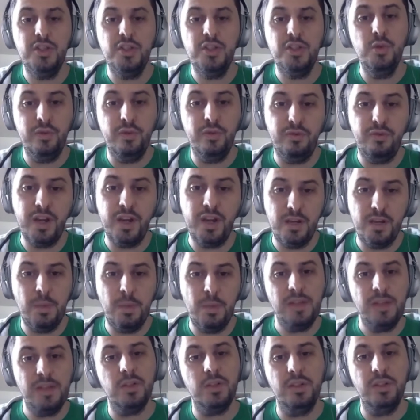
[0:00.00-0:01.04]
the two
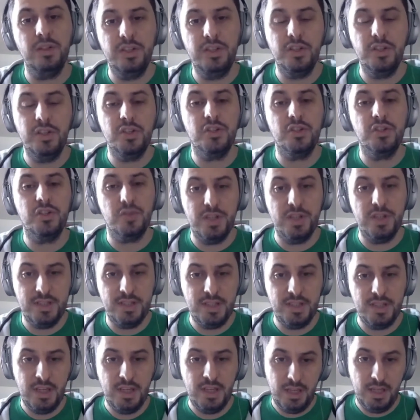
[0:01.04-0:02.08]
fundamental
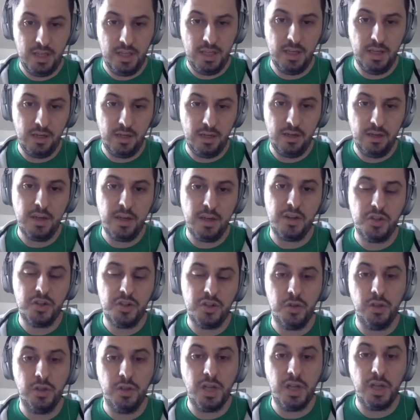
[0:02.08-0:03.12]
industries in an
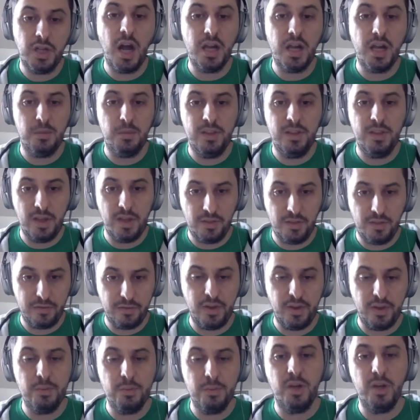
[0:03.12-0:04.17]
industrial economy. The other
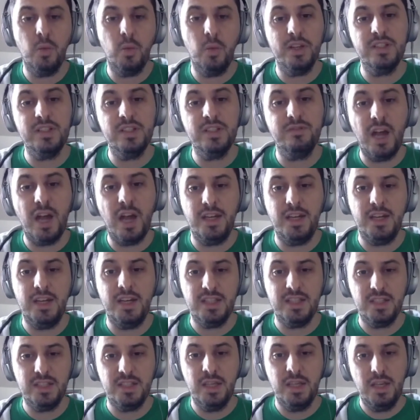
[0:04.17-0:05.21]
fundamental one is
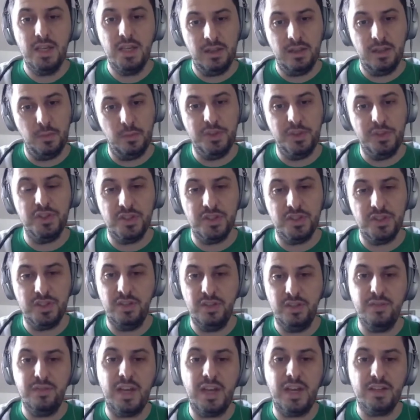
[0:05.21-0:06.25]
finance, which is
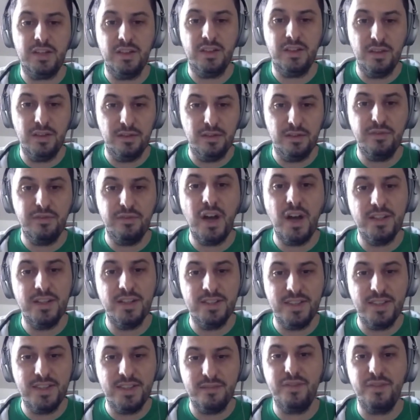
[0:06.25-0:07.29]
in effect the
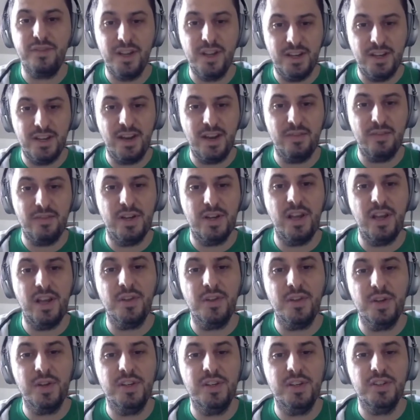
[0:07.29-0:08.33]
funds that fund every
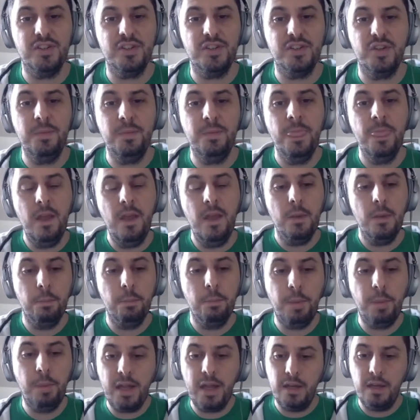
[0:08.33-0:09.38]
other industry.
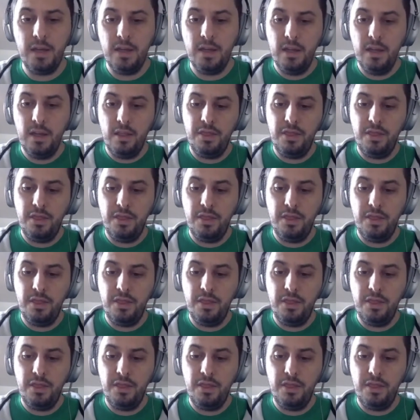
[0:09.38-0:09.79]
But